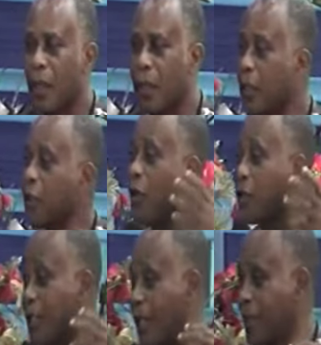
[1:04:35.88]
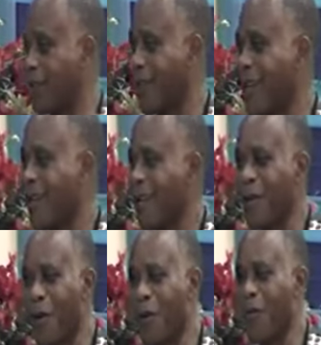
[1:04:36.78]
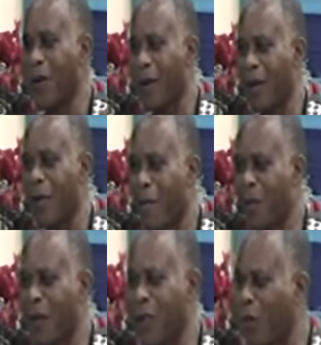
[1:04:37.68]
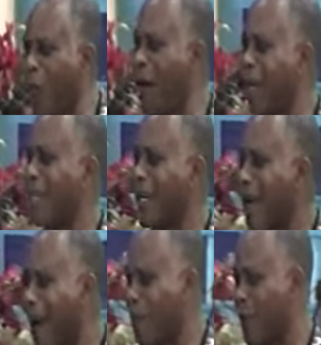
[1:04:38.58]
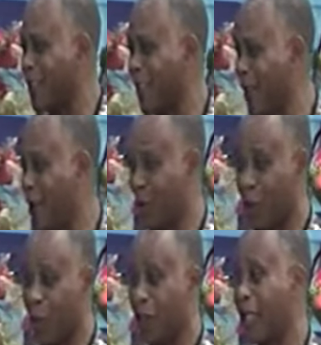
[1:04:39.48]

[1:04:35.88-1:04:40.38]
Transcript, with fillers: In those days, no, because when we were in the campus, the Lord taught us